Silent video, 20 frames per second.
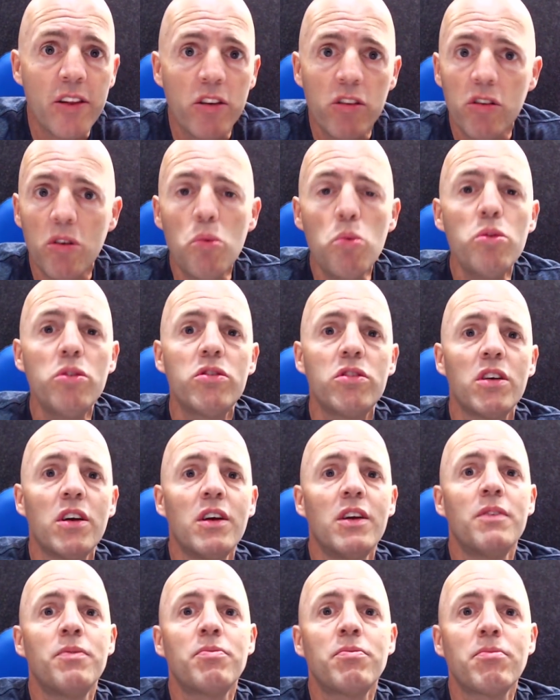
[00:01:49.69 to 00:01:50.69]
There's always
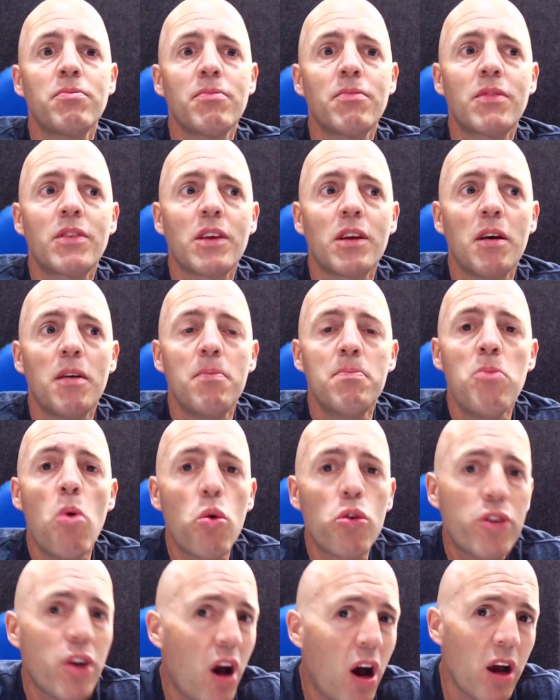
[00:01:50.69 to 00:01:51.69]

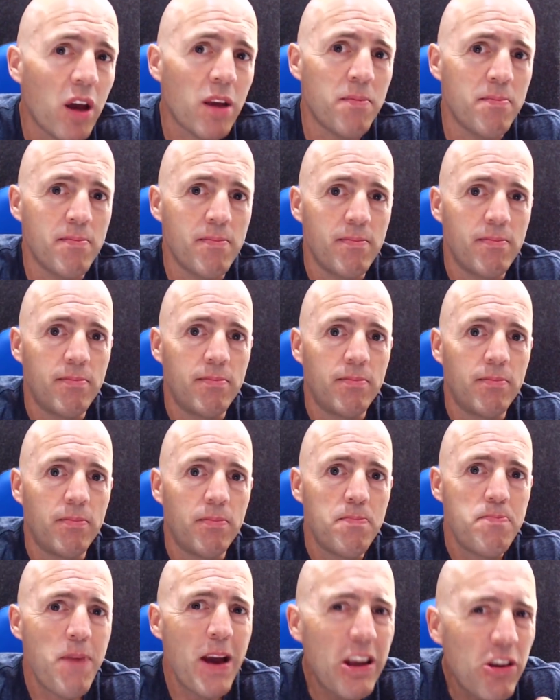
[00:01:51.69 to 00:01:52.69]
more time,
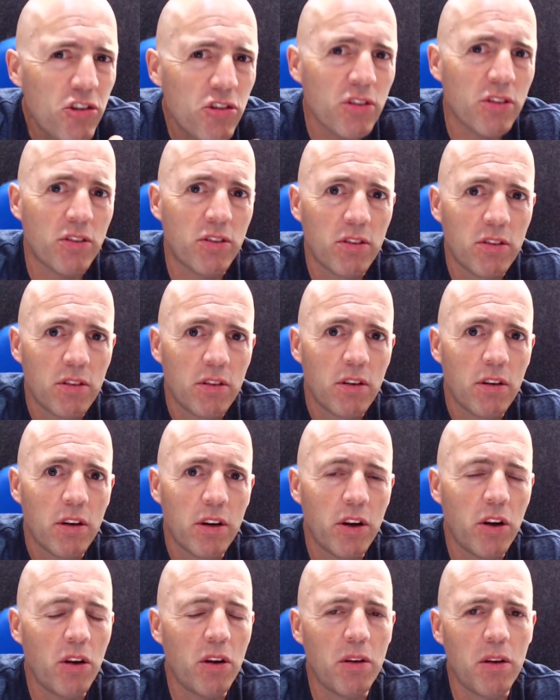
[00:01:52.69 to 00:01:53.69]
patience,
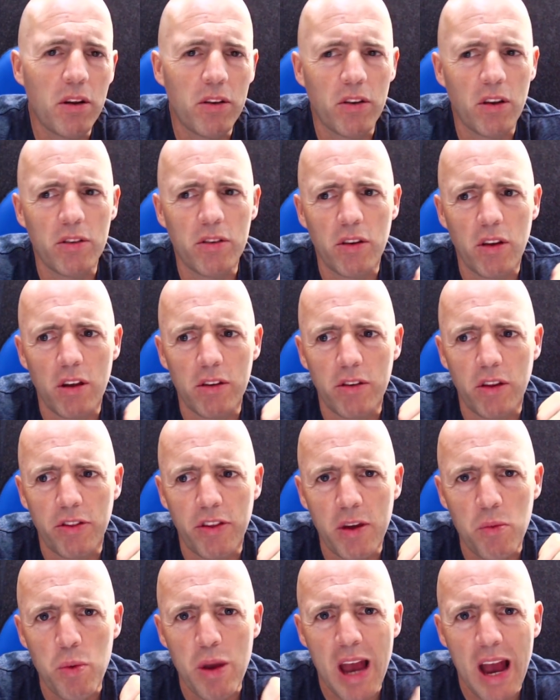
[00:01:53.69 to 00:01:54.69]
is a
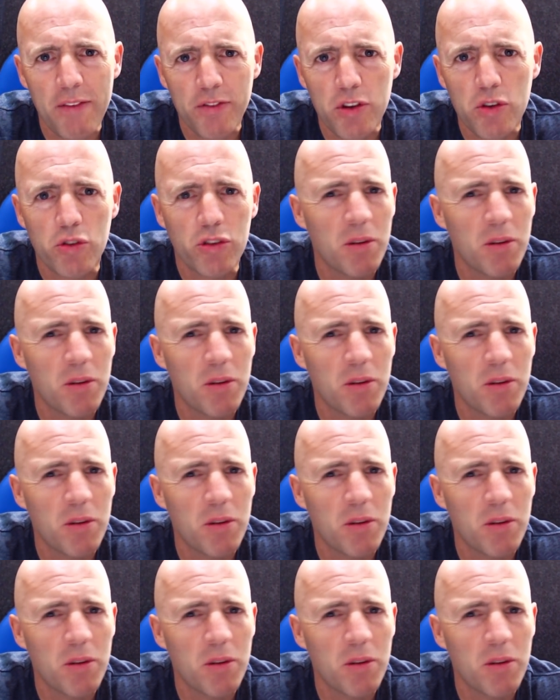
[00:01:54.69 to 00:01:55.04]
thing we have to do.